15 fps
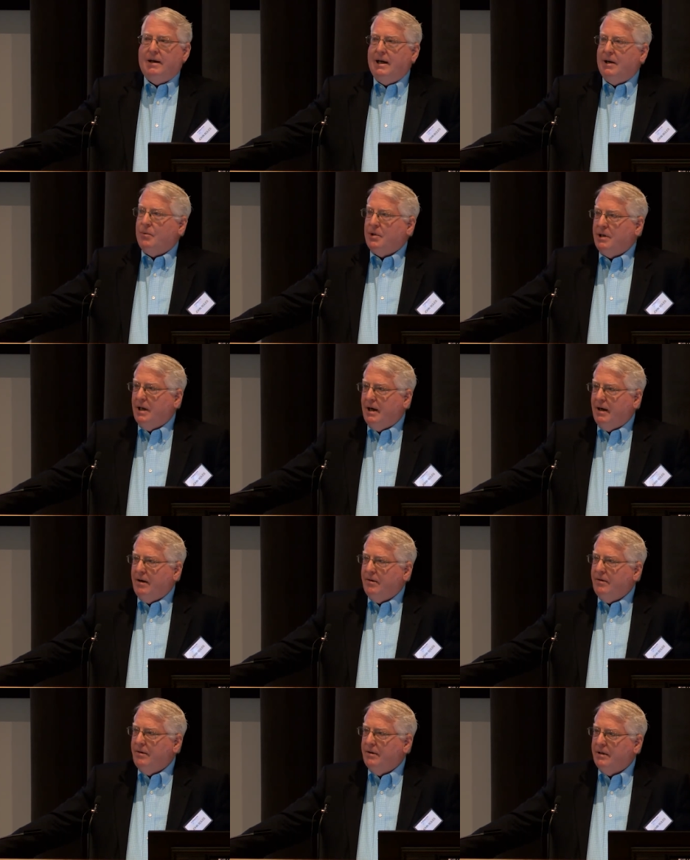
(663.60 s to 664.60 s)
I
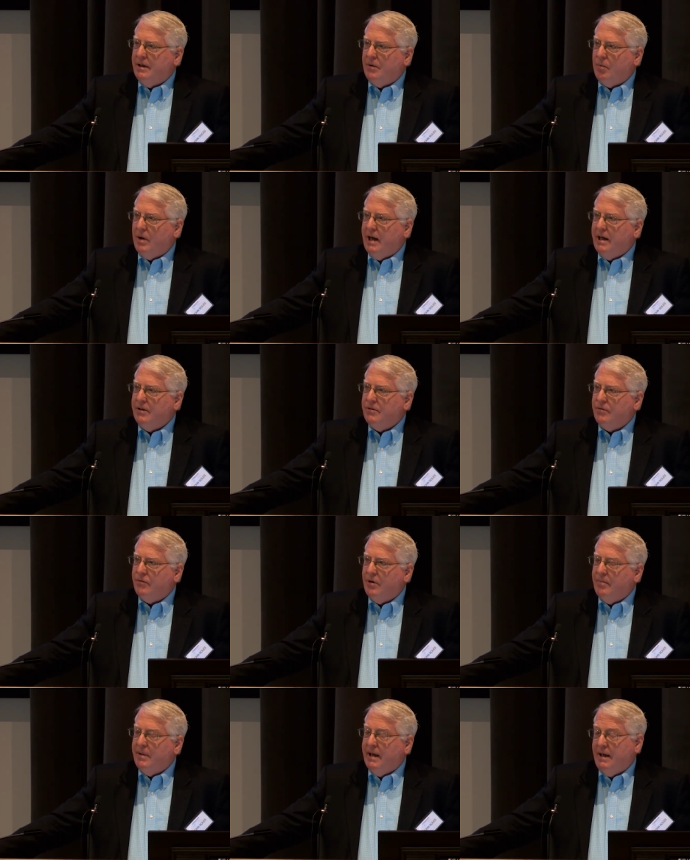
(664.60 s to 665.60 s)
retired at Rice
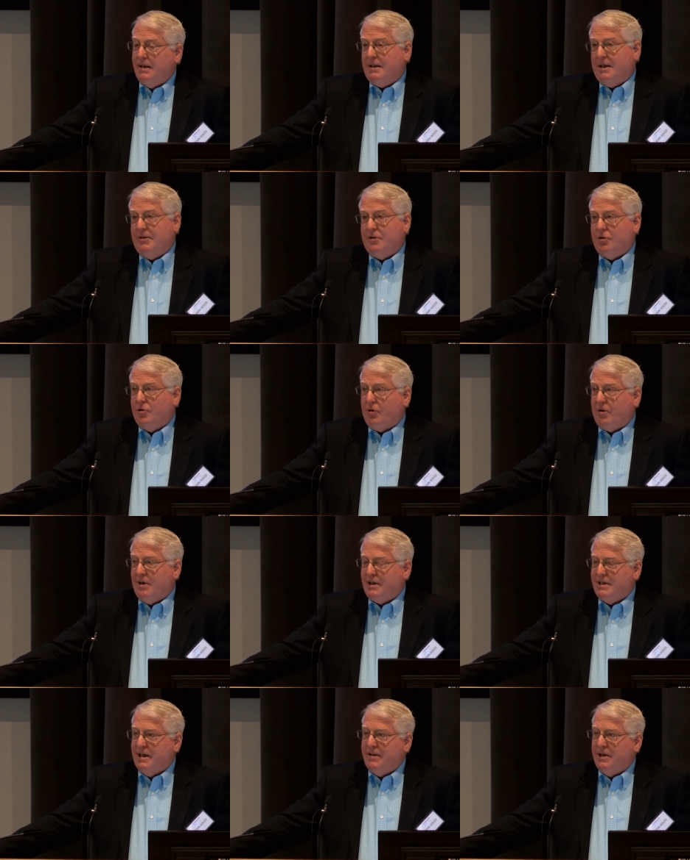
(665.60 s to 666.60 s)
from editing the Journal
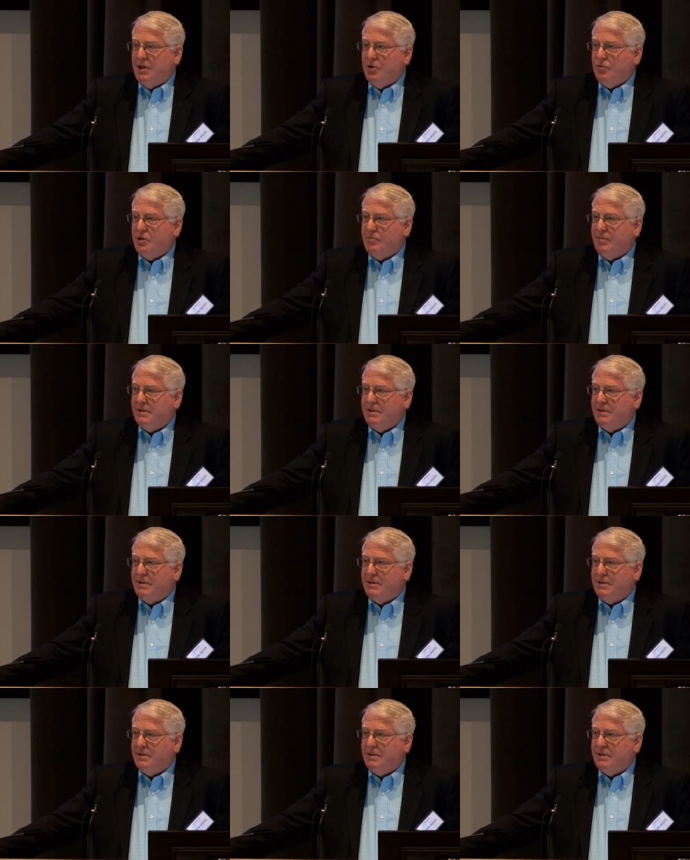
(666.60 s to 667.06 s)
of Southern History,